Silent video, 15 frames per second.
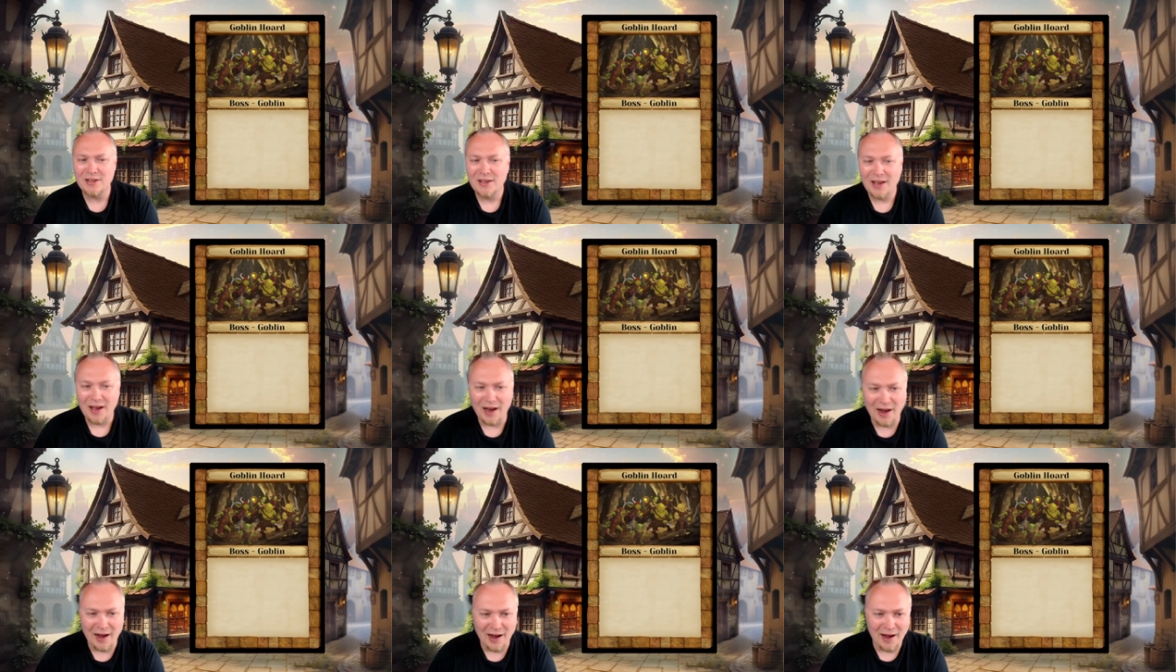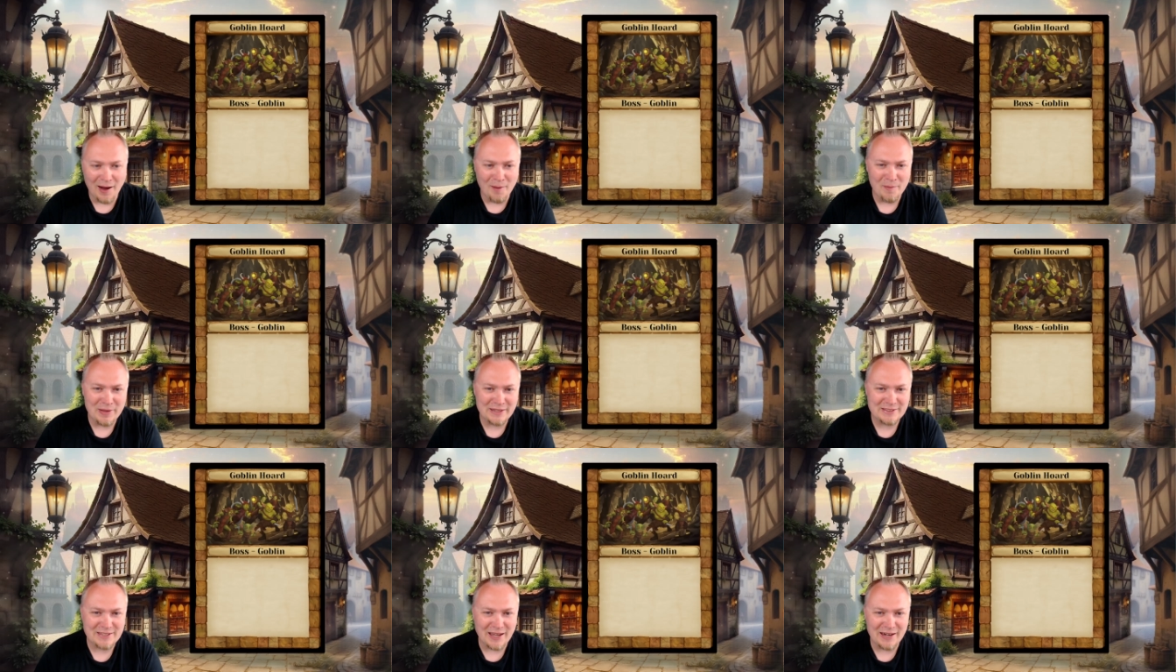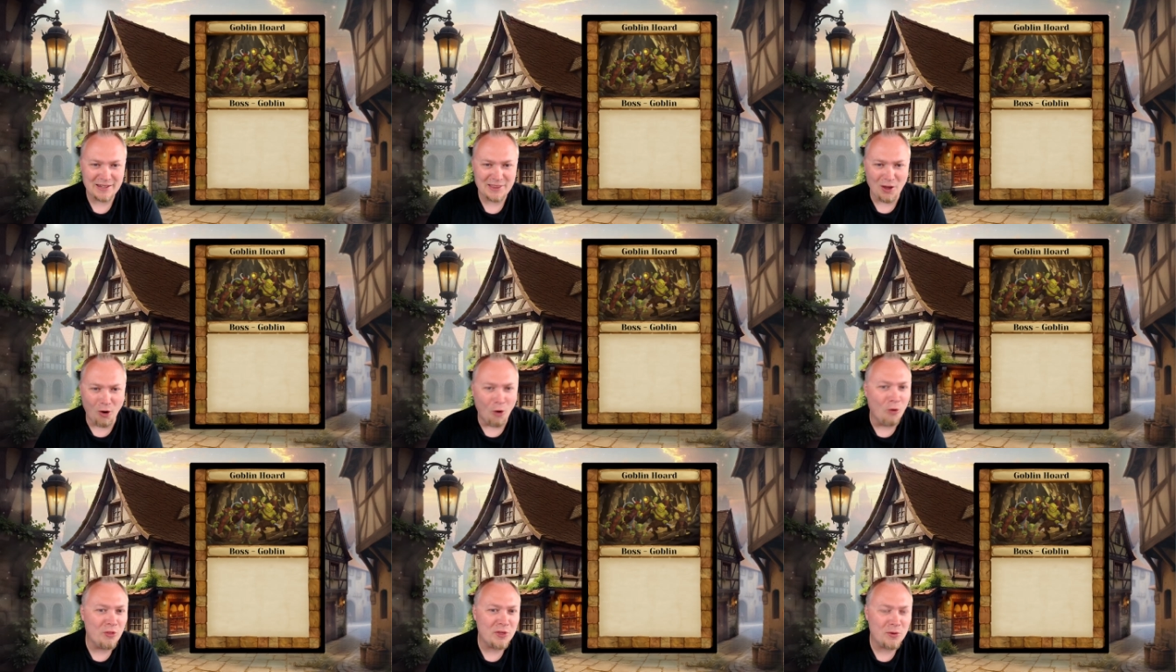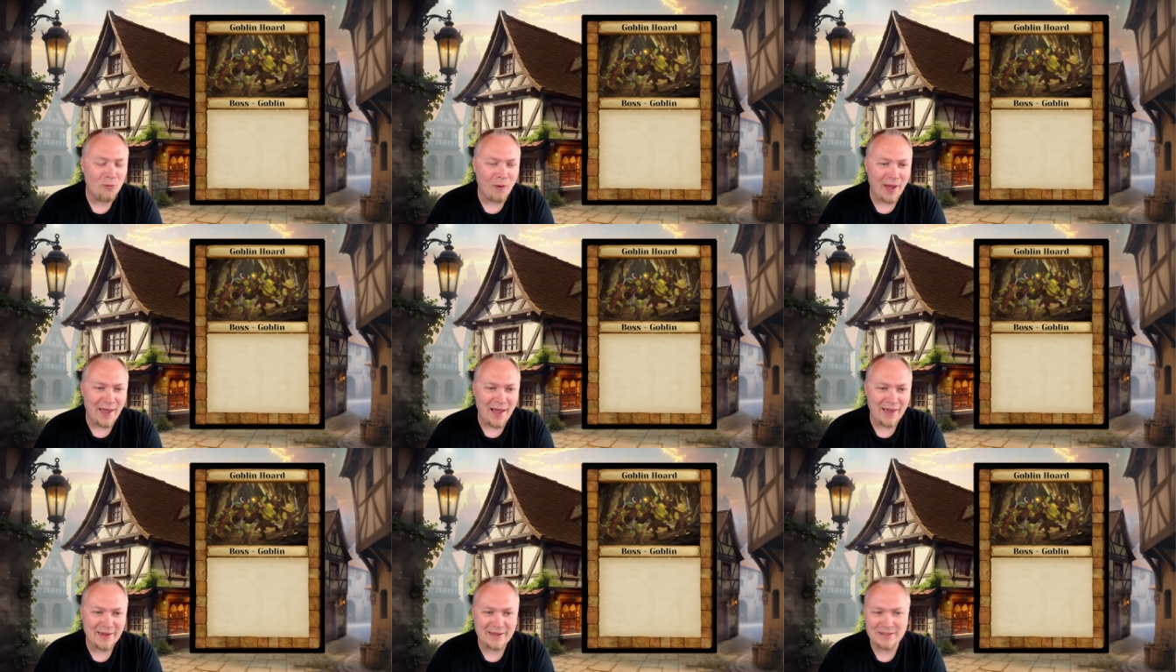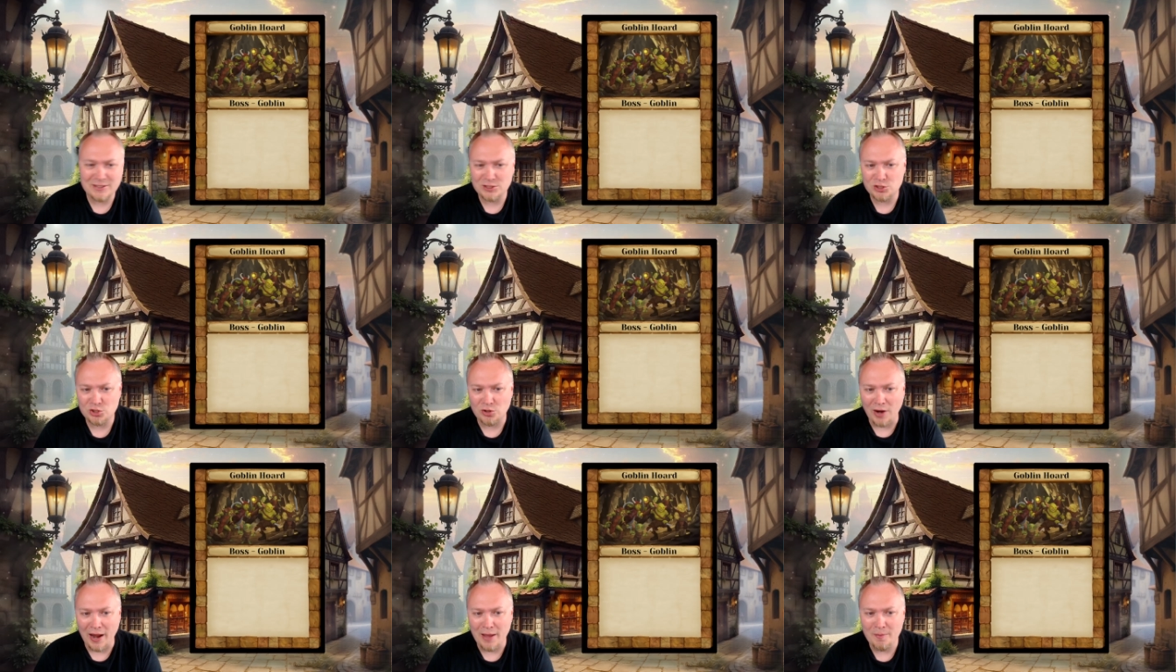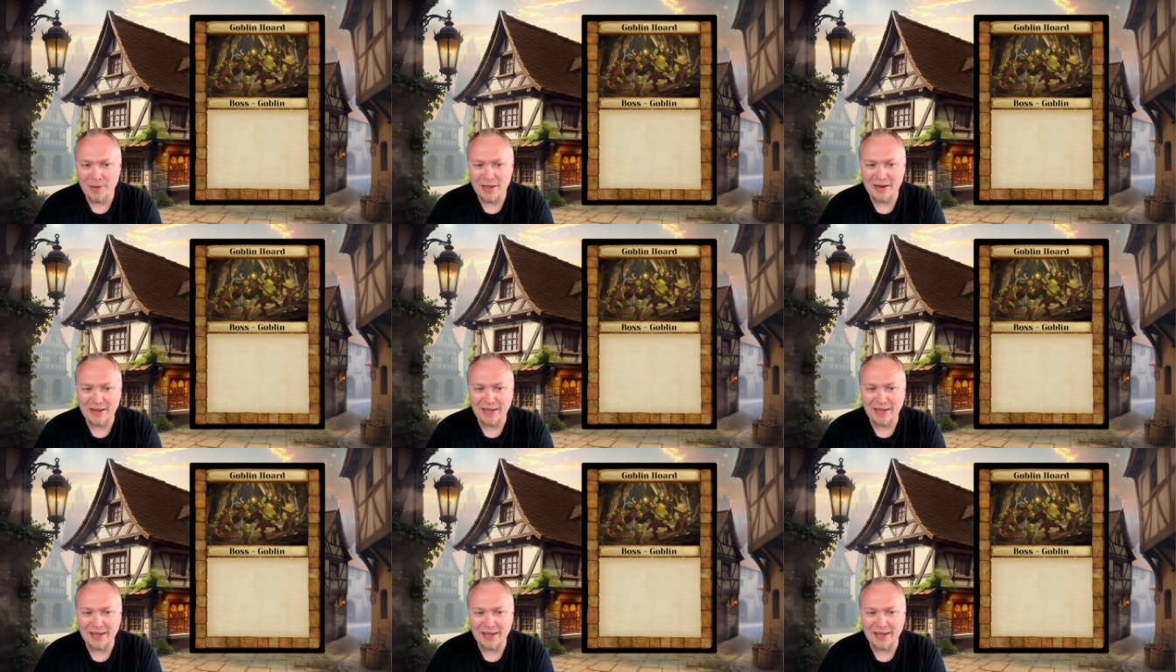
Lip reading: Is kind of the only way I can describe it.